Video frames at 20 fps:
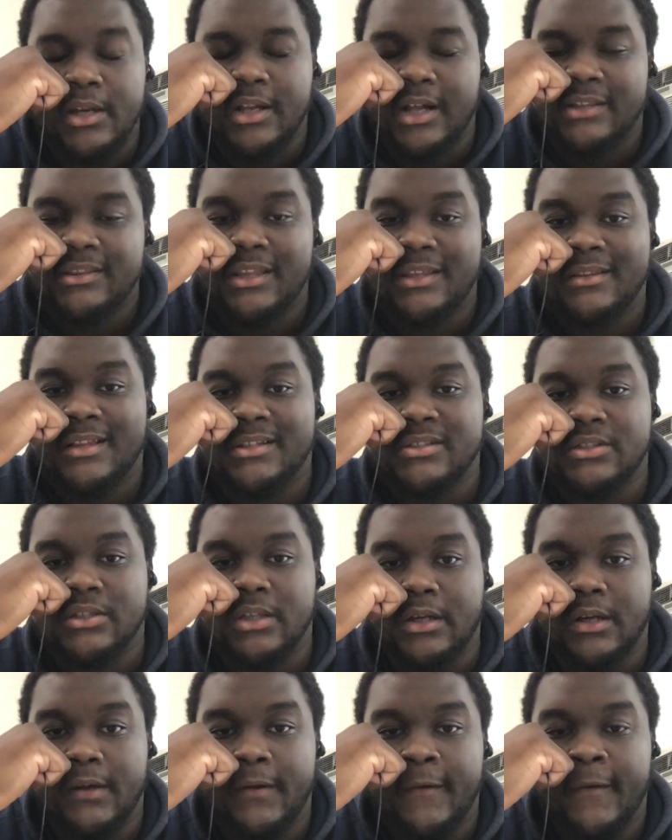And I think that's
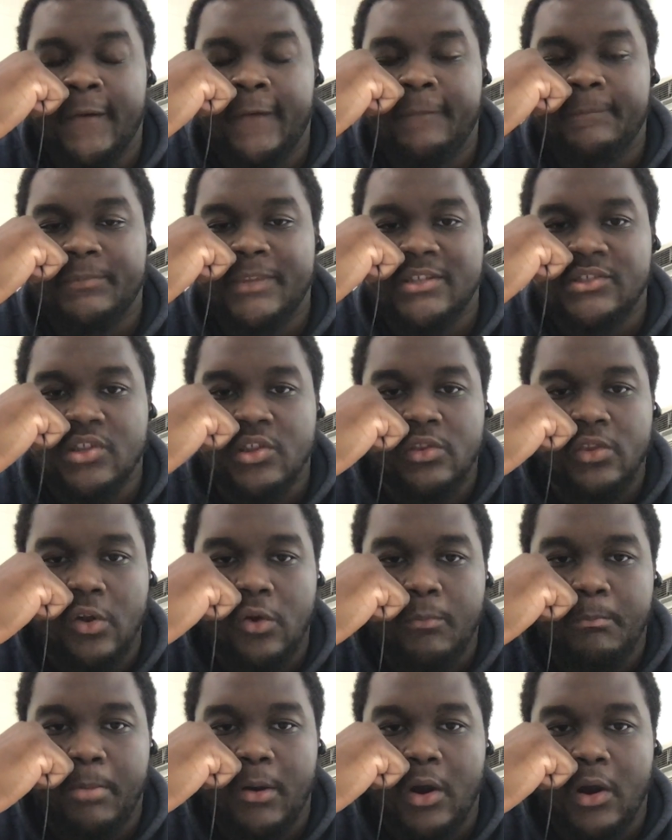the
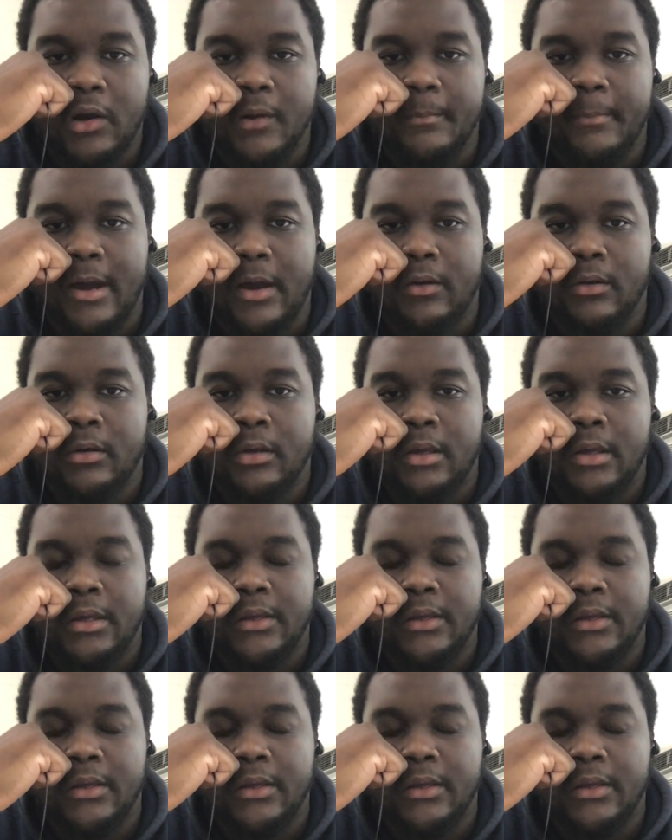dope part about,